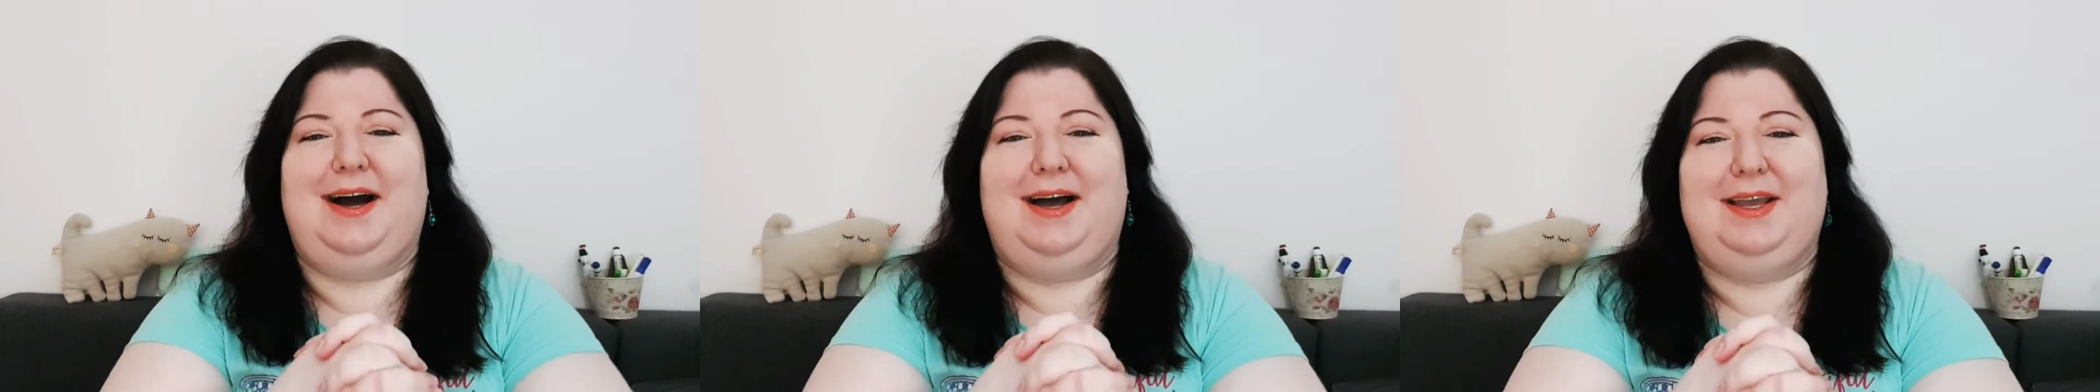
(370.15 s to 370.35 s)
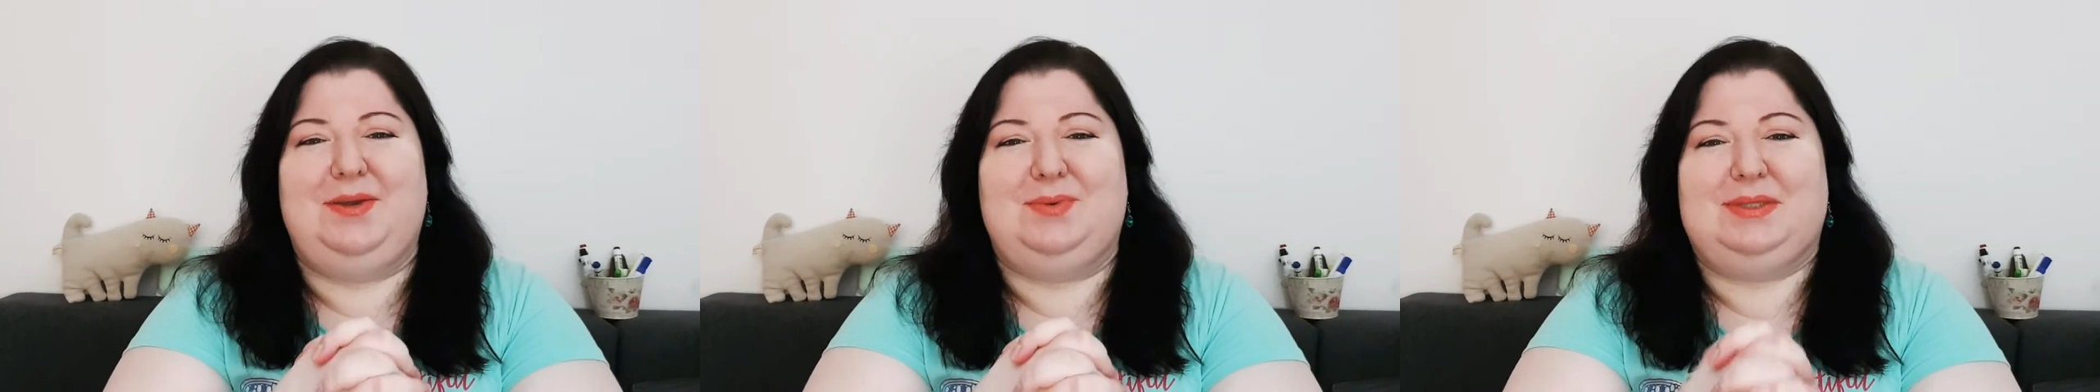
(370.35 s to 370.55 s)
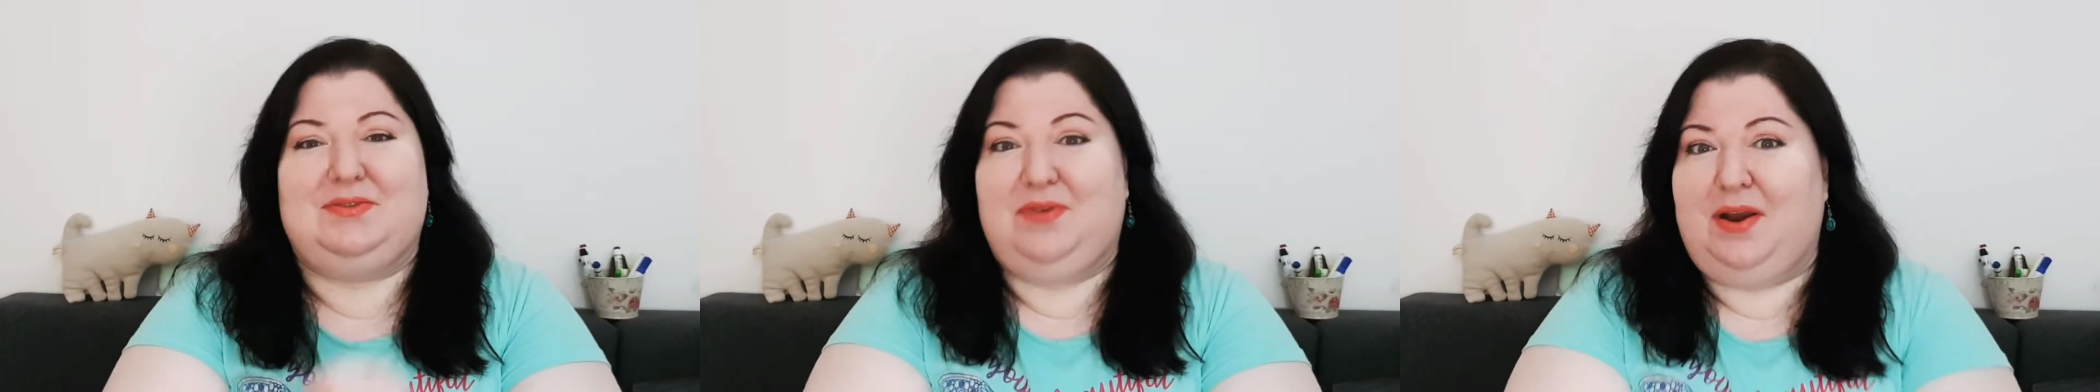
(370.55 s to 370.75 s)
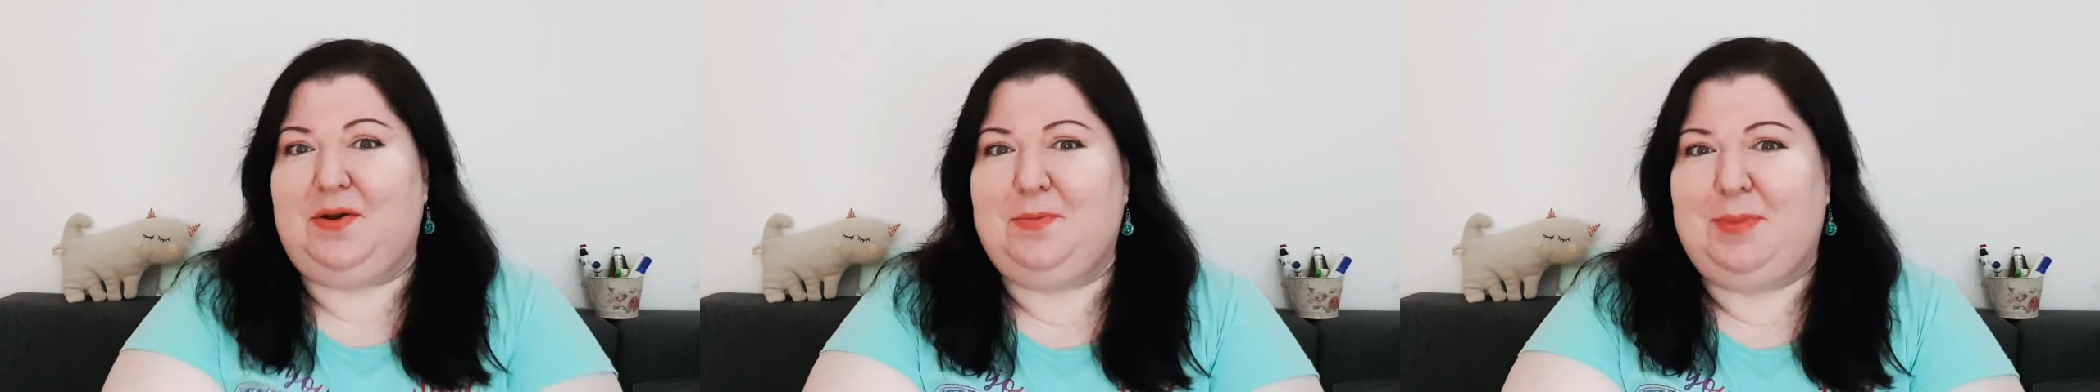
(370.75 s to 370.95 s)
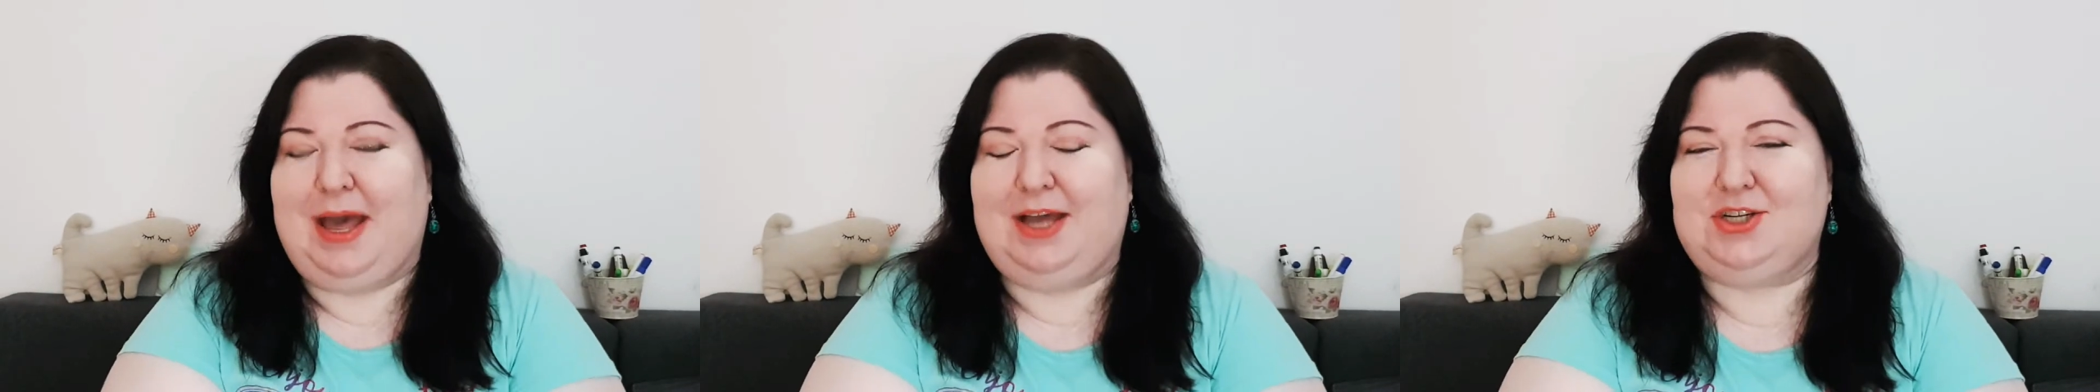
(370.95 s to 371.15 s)
it was very
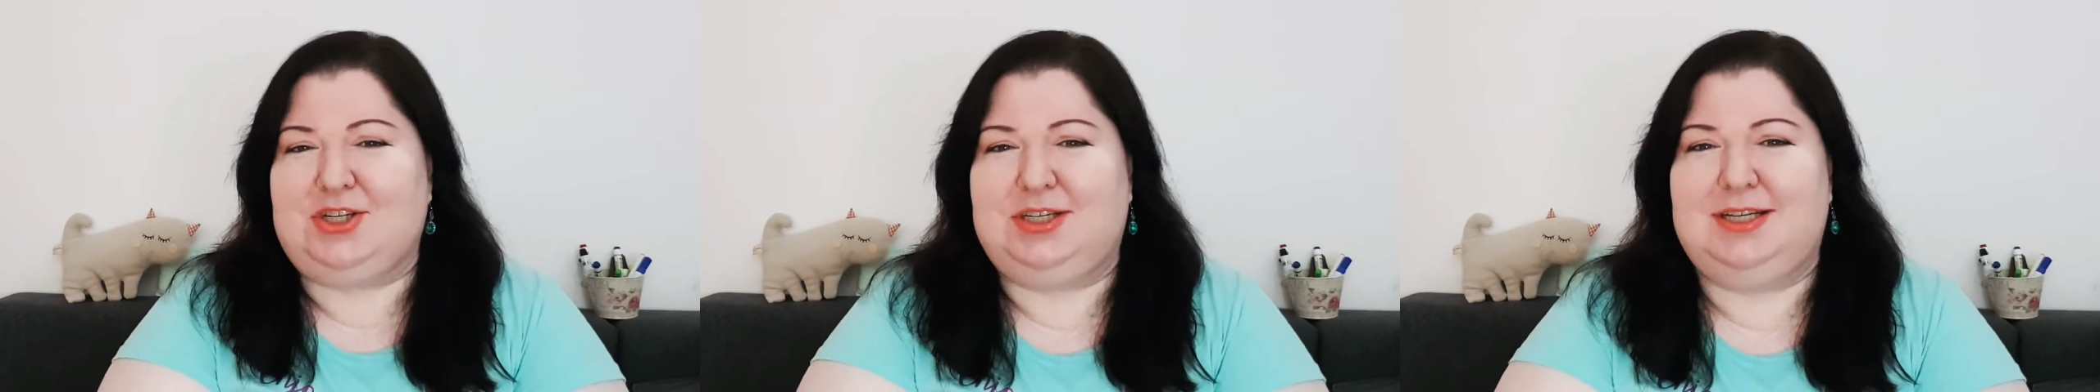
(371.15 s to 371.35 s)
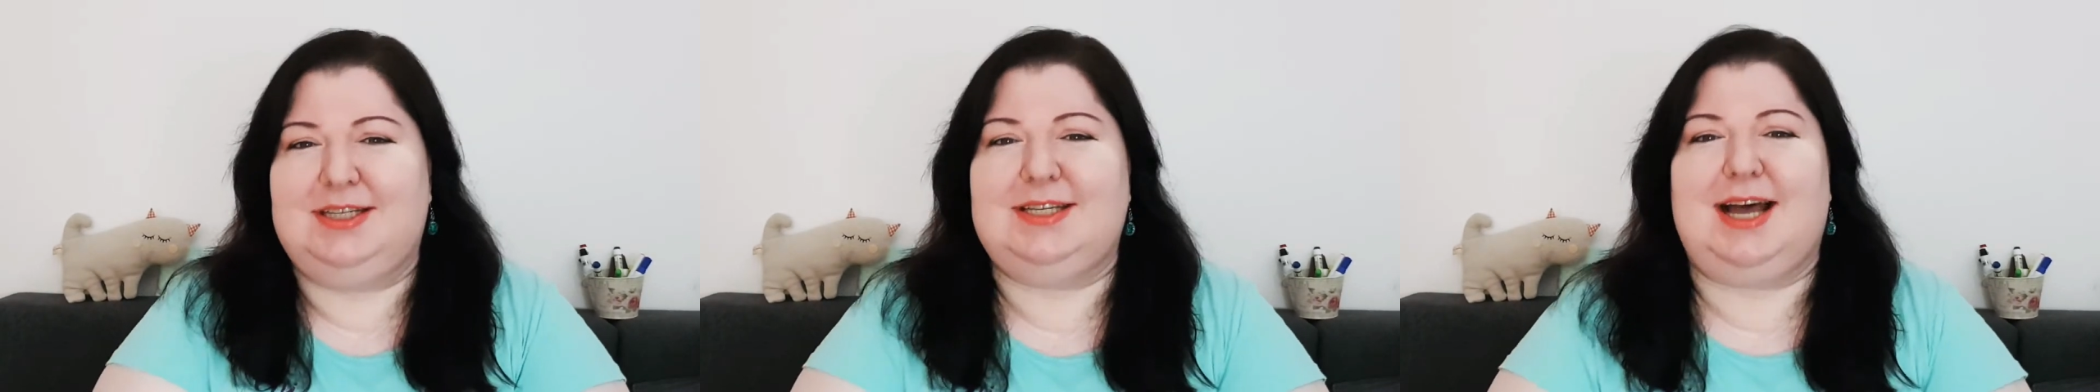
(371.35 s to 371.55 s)
passionate.